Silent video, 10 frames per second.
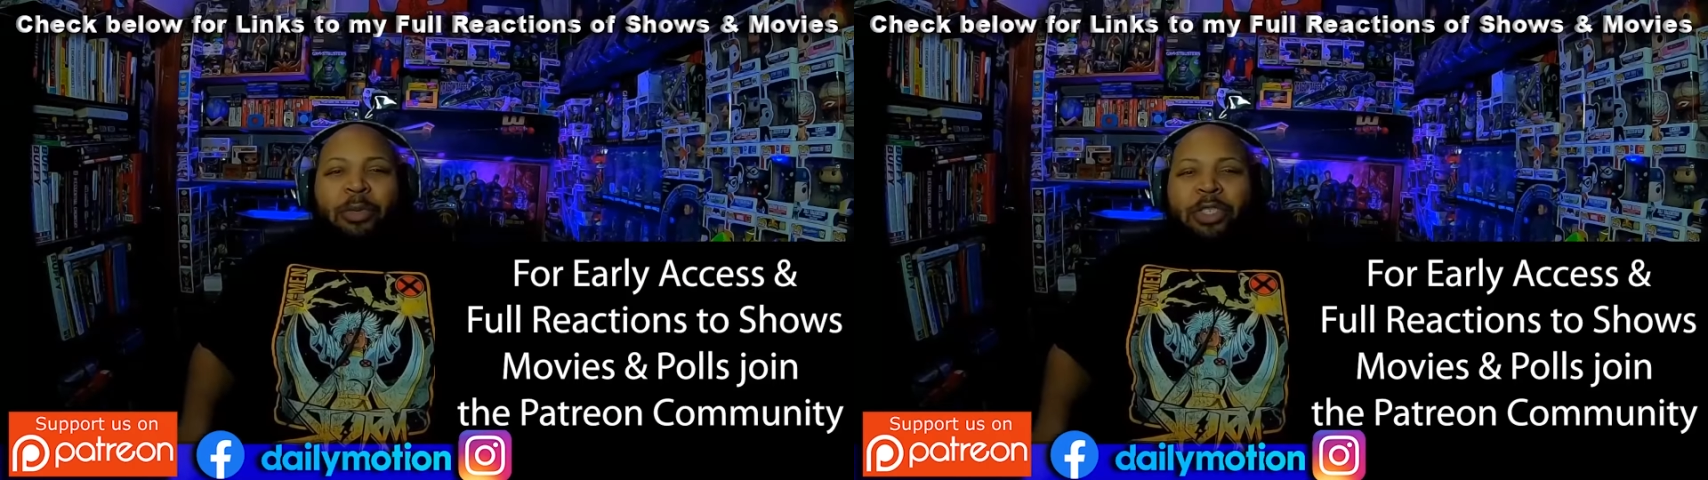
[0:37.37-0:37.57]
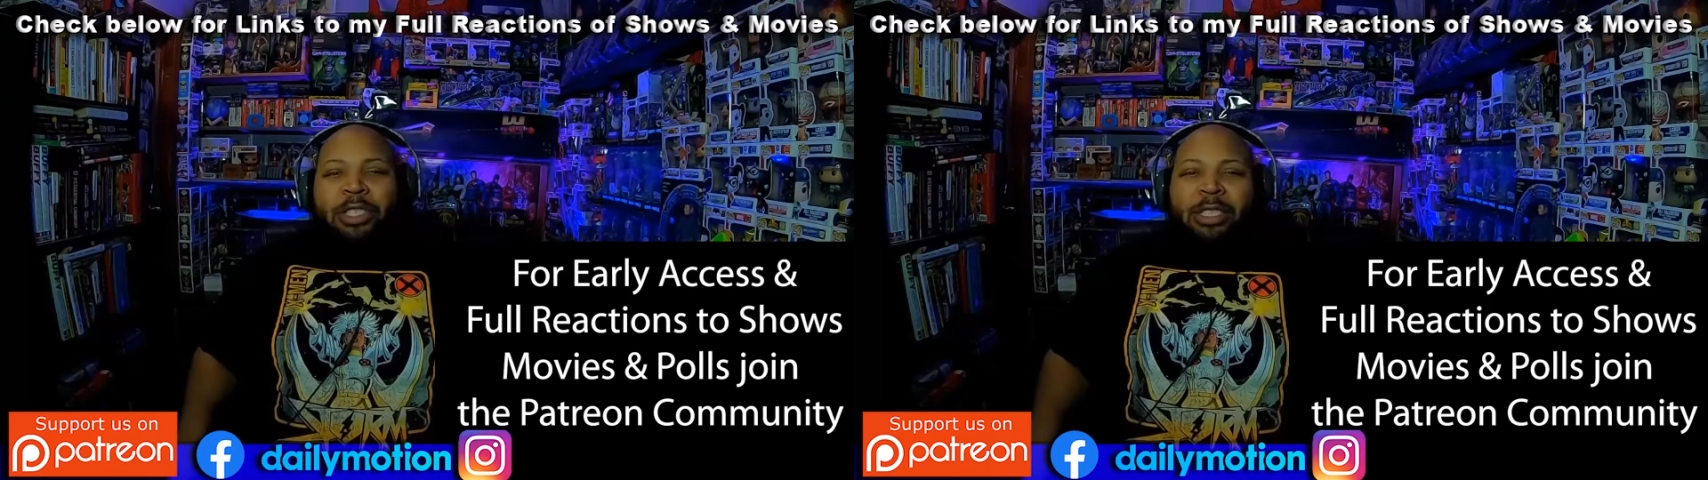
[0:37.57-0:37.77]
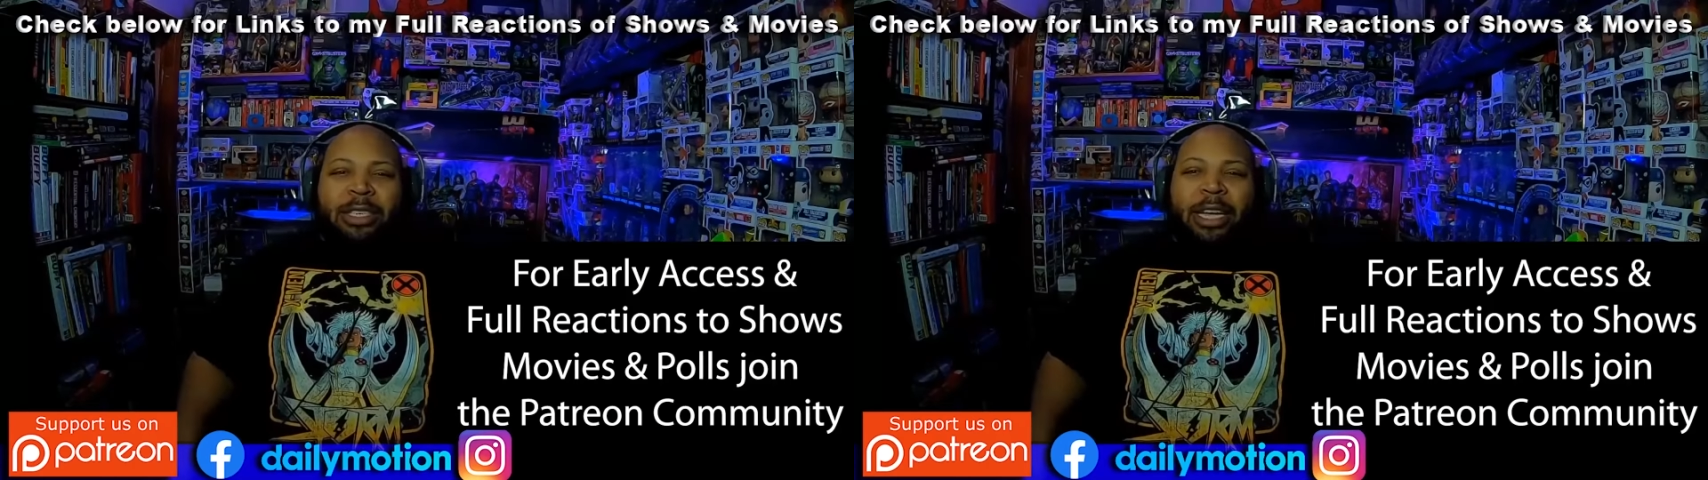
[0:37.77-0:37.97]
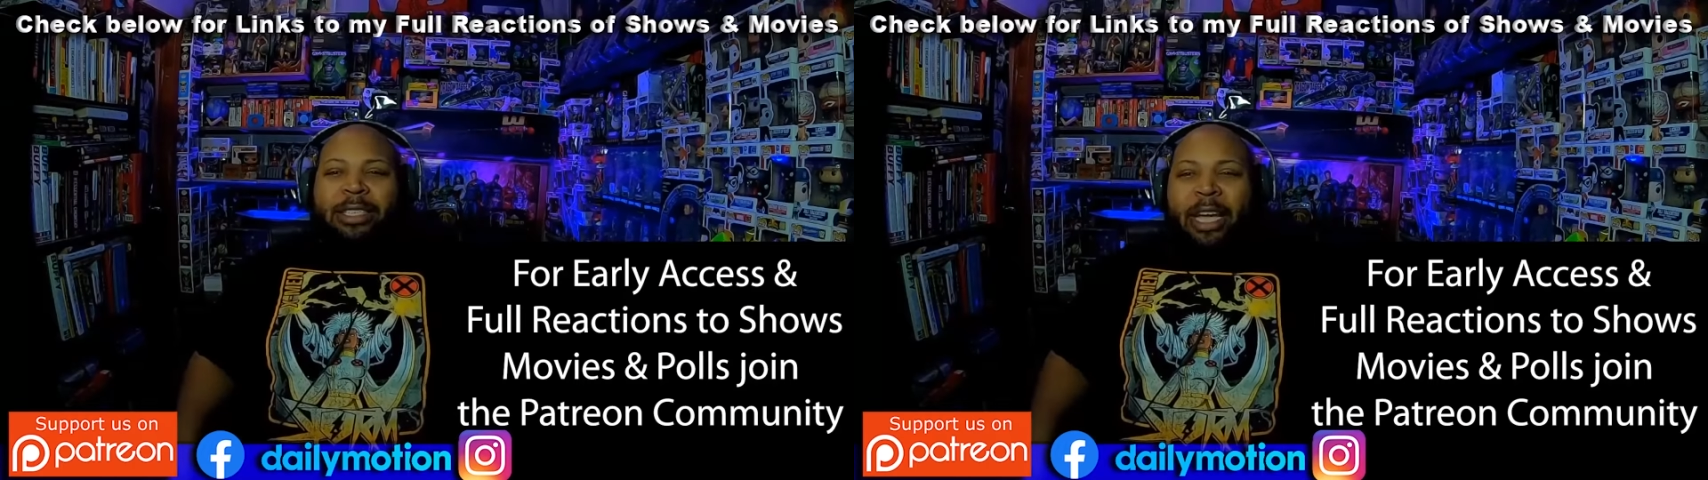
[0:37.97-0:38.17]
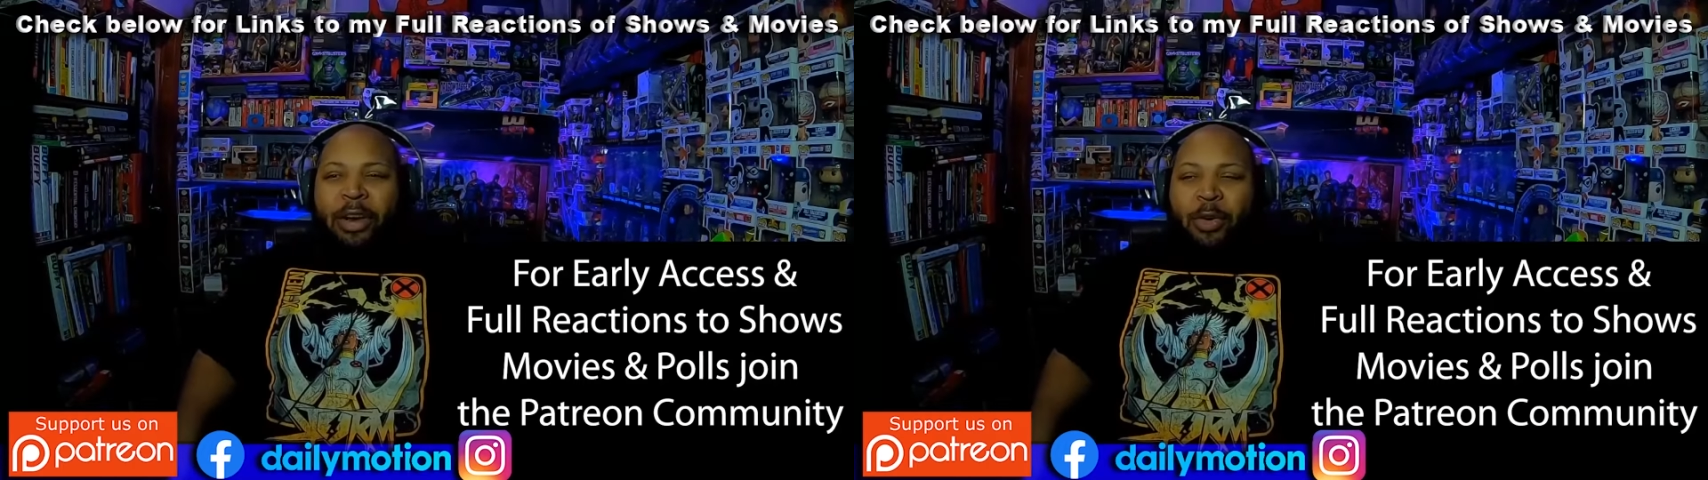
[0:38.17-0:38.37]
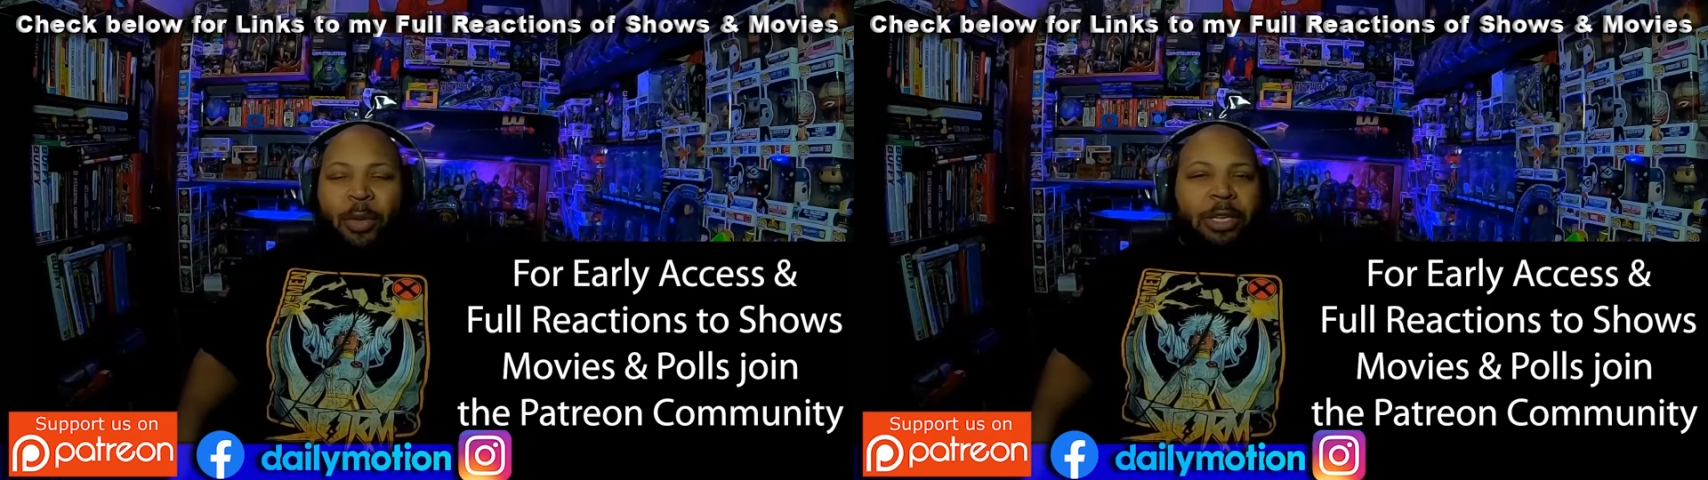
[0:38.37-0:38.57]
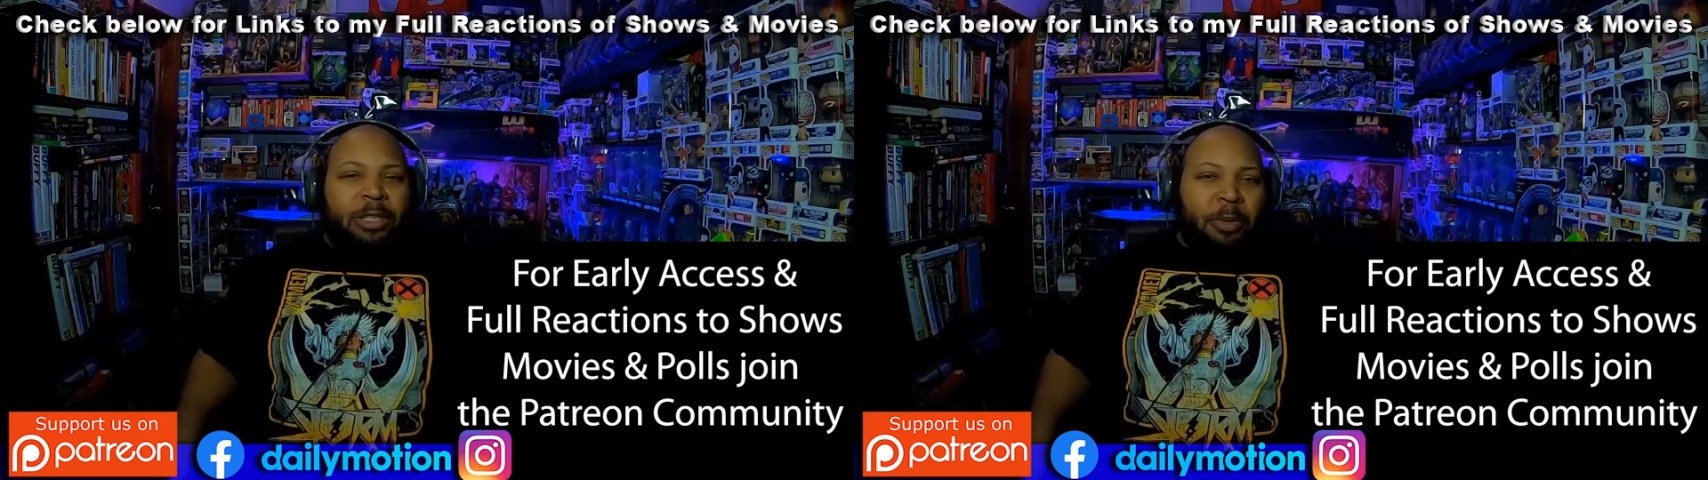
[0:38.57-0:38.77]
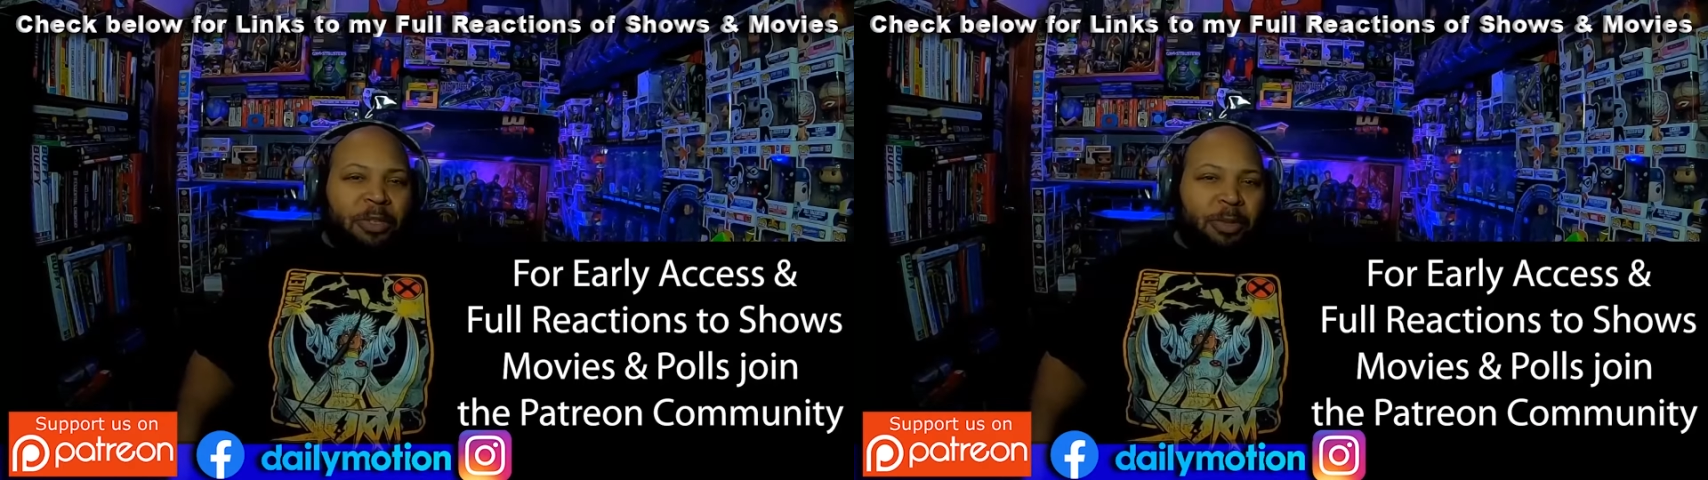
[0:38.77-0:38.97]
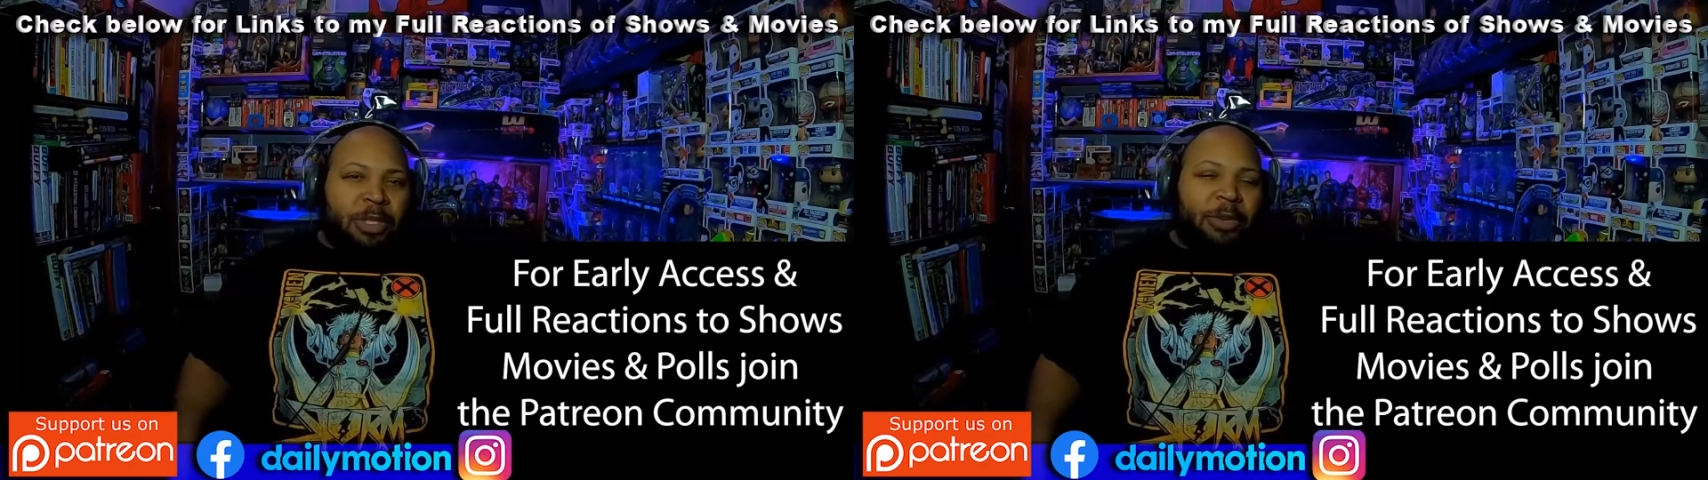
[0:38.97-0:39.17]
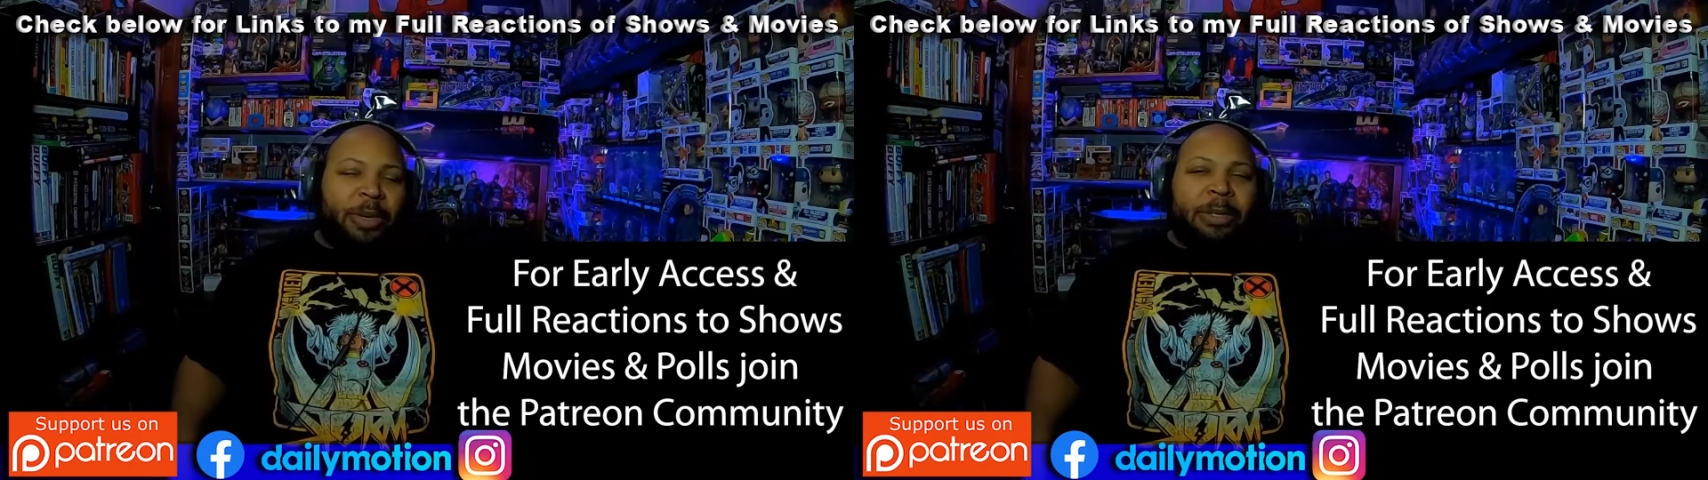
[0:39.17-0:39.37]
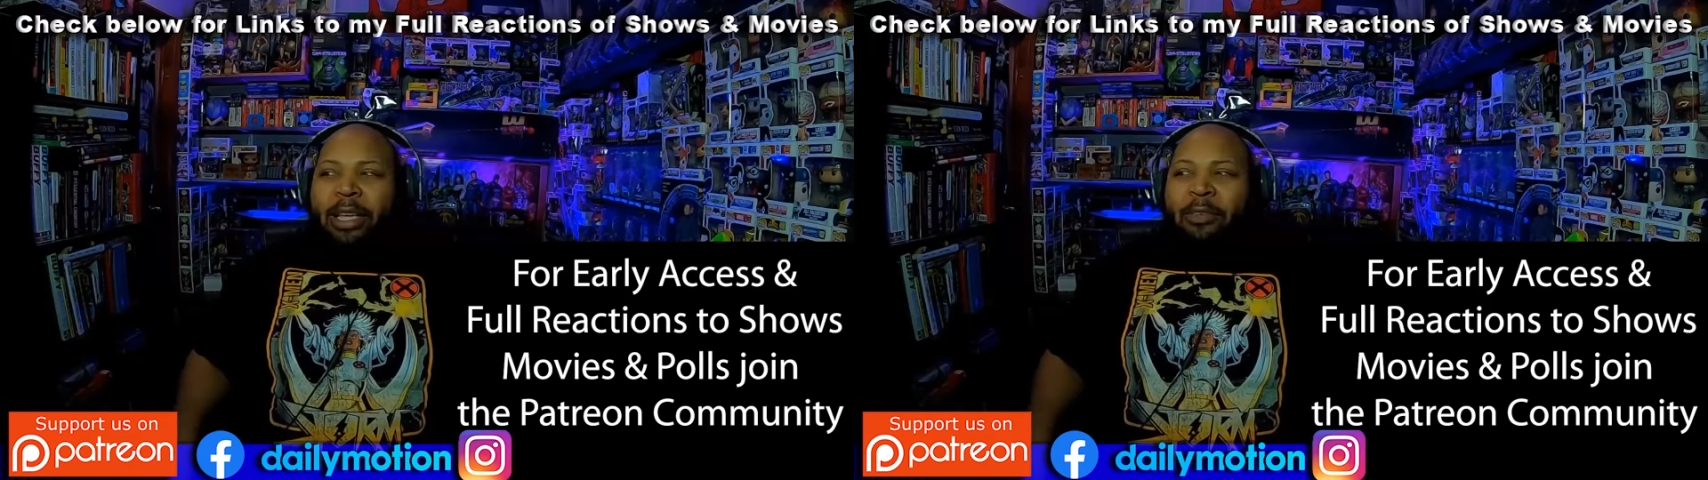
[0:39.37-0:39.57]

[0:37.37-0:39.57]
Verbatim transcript: who's just this nice guy doing what he's supposed to be doing.